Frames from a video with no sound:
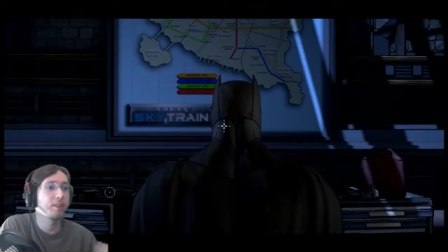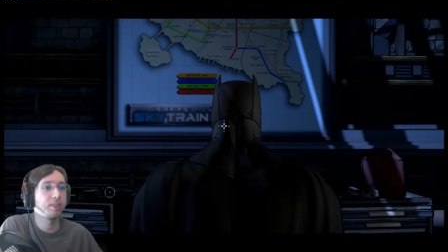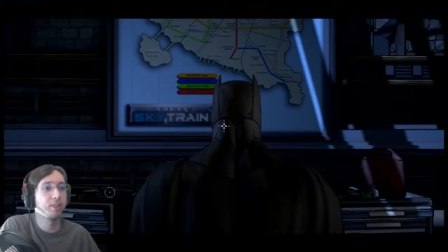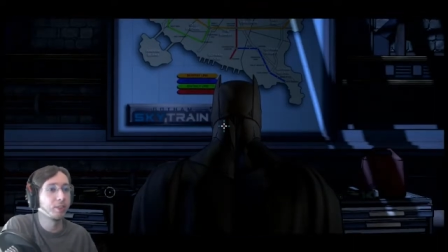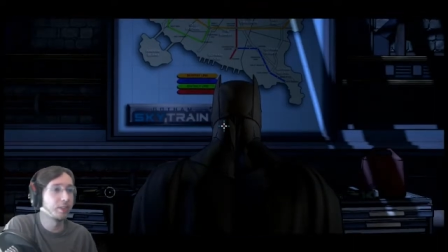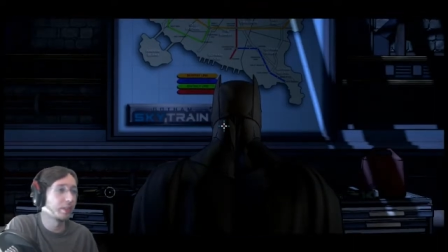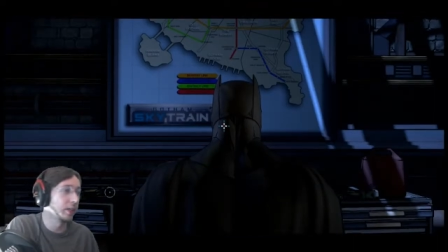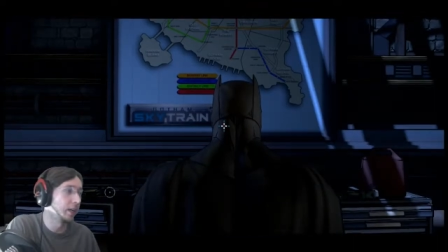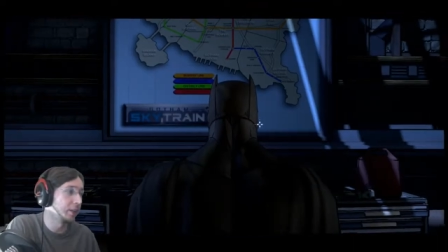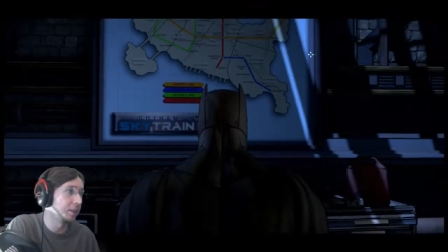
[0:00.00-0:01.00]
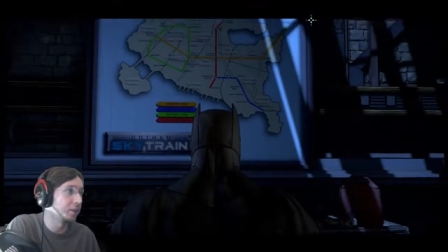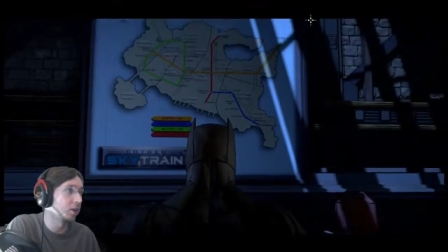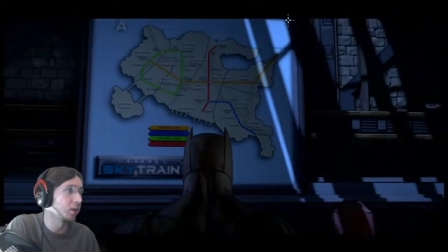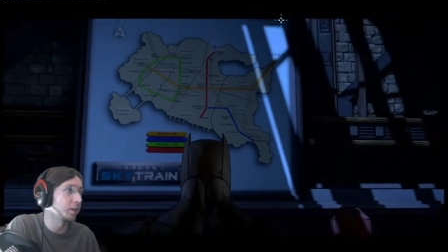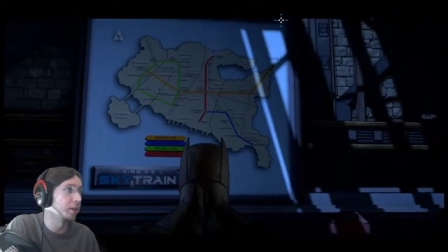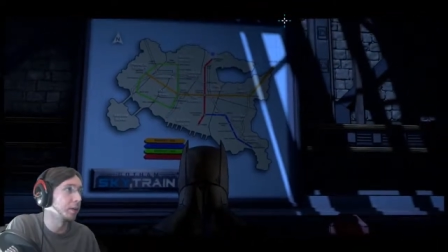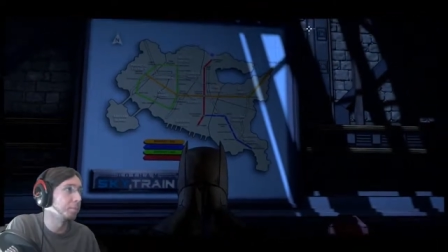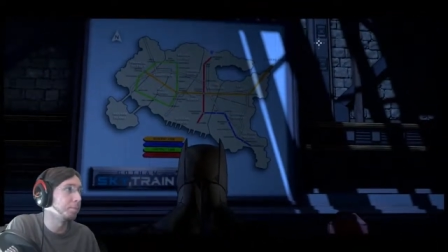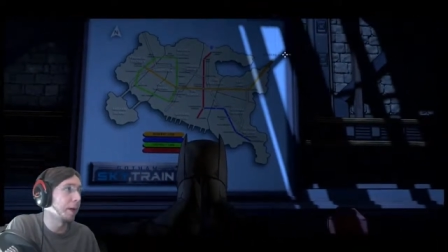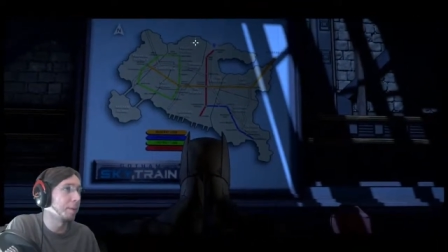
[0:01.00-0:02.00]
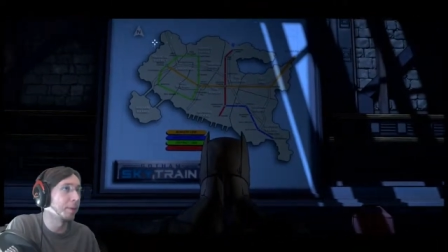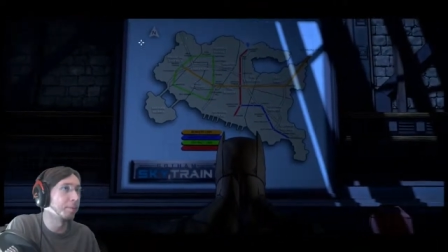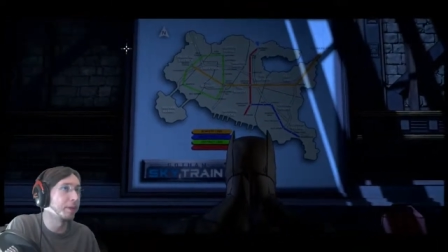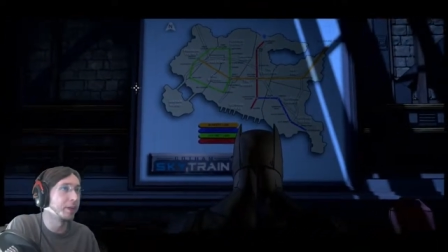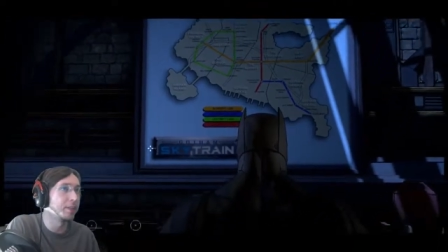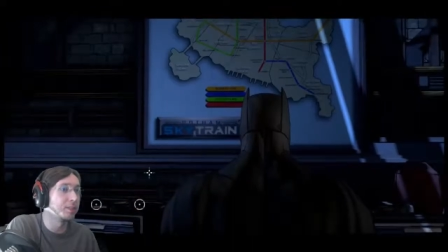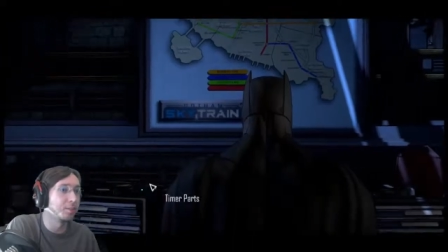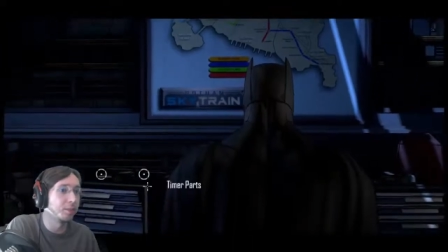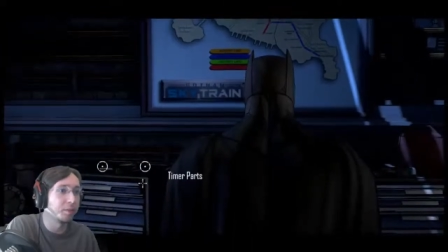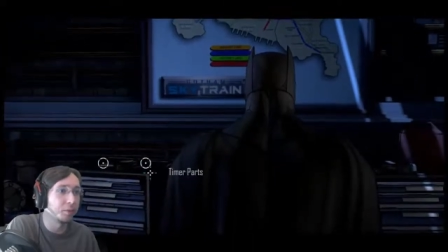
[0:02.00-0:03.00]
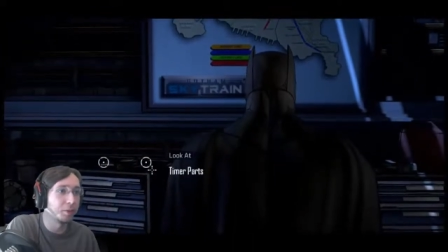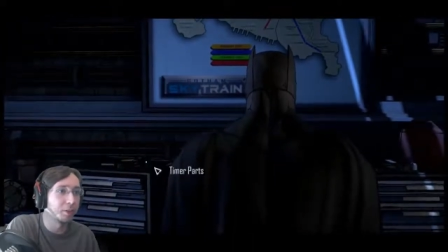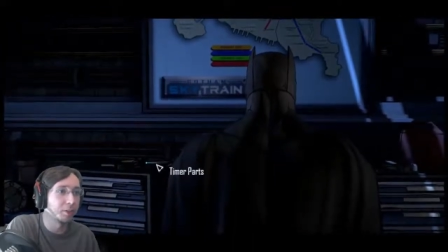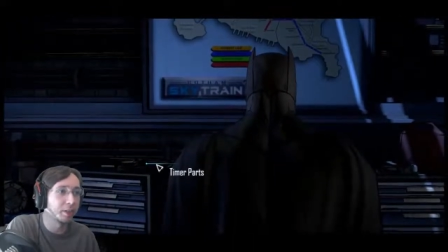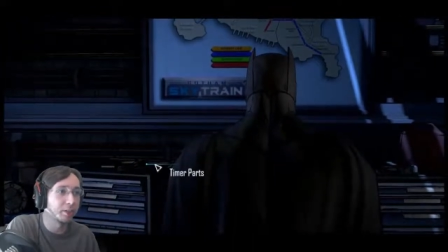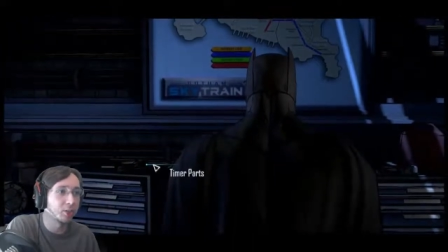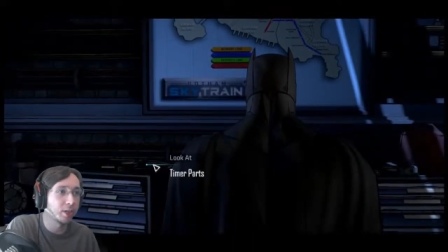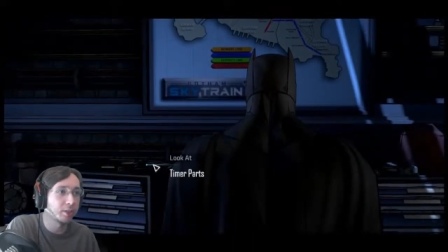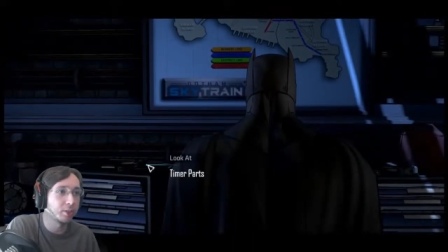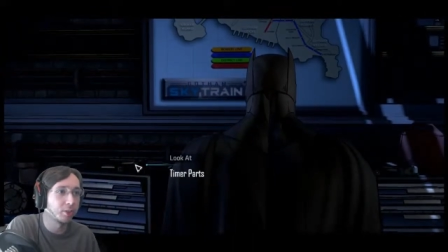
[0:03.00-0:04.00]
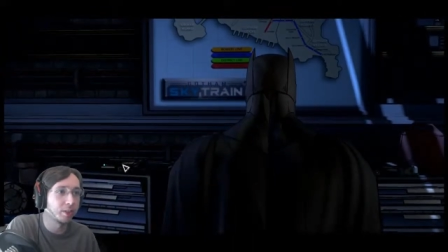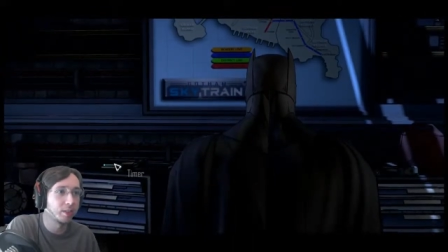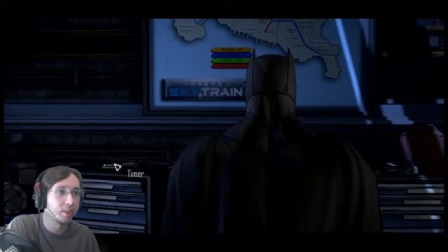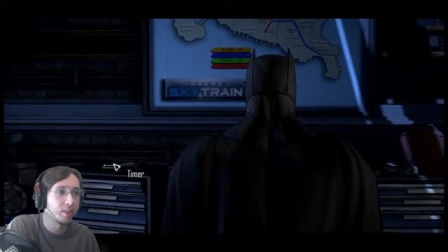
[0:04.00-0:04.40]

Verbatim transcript: To the uh, the dark the Batman Begins movie where they're going to try to do it.